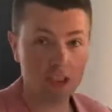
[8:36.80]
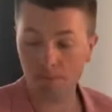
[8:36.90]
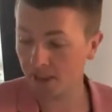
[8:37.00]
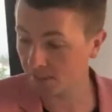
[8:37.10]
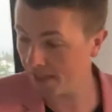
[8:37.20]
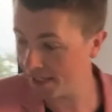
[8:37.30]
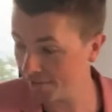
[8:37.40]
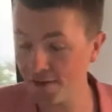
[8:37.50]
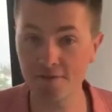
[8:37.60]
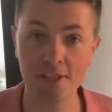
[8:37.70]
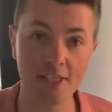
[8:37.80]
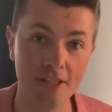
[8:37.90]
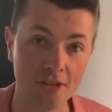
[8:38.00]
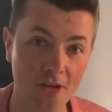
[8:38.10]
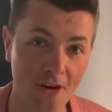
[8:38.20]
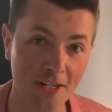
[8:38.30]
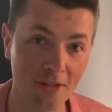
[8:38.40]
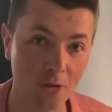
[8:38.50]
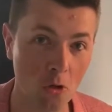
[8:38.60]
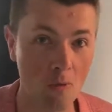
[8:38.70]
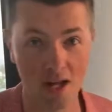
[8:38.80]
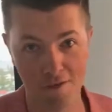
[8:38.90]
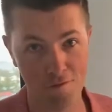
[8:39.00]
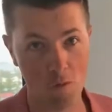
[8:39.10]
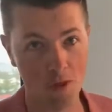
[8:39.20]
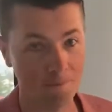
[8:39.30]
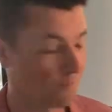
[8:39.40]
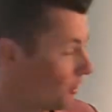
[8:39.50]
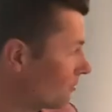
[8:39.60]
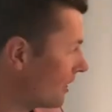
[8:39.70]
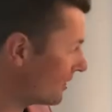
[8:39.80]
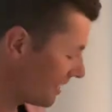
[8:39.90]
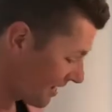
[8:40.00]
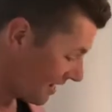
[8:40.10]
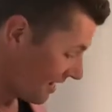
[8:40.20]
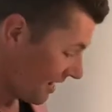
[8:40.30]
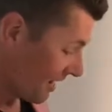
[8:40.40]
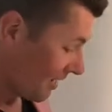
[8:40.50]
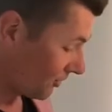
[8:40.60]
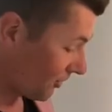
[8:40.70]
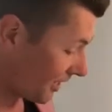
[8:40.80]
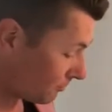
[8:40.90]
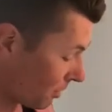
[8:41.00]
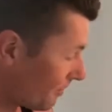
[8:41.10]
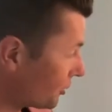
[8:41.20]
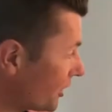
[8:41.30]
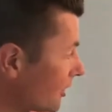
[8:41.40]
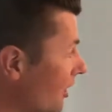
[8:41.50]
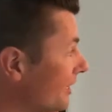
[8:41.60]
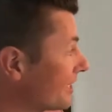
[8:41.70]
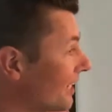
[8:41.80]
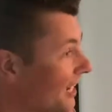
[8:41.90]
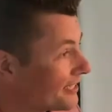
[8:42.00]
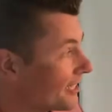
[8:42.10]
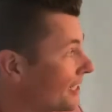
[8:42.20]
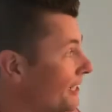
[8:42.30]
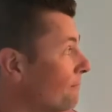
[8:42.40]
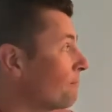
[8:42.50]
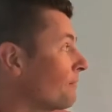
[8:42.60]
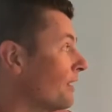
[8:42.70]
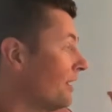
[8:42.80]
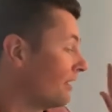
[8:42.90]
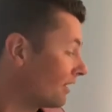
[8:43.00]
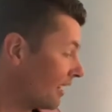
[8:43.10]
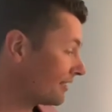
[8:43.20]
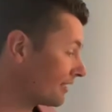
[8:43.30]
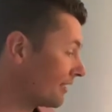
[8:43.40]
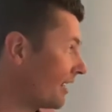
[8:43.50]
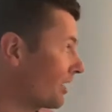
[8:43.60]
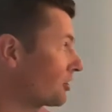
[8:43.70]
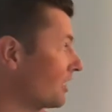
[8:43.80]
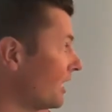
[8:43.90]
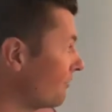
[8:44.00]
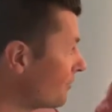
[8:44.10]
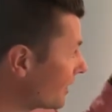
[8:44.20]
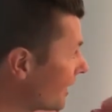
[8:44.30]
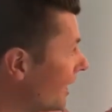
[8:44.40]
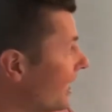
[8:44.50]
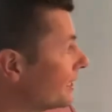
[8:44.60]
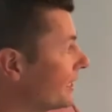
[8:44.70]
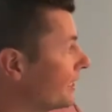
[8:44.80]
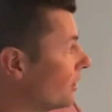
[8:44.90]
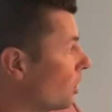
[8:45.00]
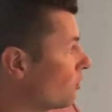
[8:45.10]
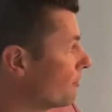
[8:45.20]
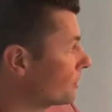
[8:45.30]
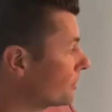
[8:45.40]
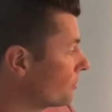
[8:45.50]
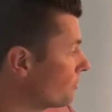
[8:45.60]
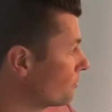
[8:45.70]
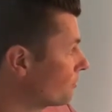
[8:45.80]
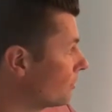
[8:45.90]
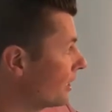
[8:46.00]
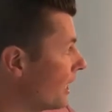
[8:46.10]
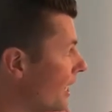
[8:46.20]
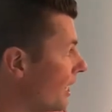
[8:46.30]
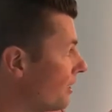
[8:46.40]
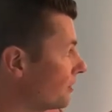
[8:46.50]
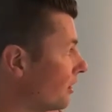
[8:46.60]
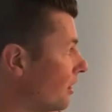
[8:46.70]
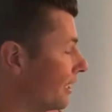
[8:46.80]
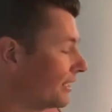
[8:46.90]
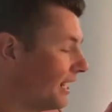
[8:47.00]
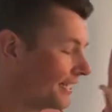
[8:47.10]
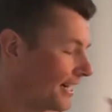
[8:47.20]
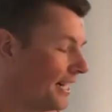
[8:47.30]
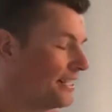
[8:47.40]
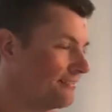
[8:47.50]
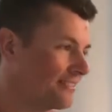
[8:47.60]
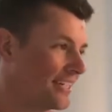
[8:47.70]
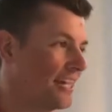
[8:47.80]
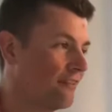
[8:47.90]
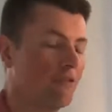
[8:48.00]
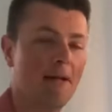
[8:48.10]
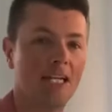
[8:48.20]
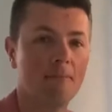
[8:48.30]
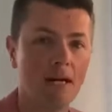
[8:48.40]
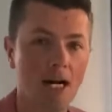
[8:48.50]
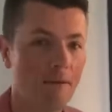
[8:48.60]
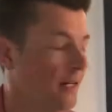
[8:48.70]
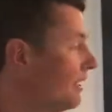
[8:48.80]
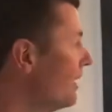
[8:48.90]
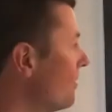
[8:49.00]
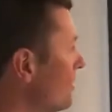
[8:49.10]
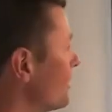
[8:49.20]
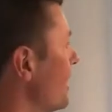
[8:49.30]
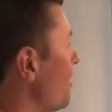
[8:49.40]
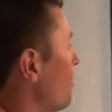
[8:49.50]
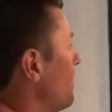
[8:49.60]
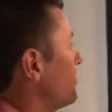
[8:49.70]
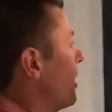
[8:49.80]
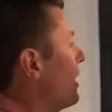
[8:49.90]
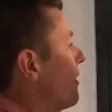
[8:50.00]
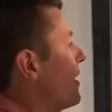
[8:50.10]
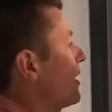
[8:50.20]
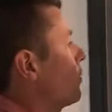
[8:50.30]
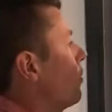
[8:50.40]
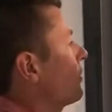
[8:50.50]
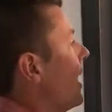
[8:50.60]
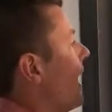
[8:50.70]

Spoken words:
just by spending 50 cents on a little koala for them. All right. So that's pretty much it, guys. Lastly, actually, if you can't get a low MOQ and you're like, I can't get it from Alibaba, there's another website out there called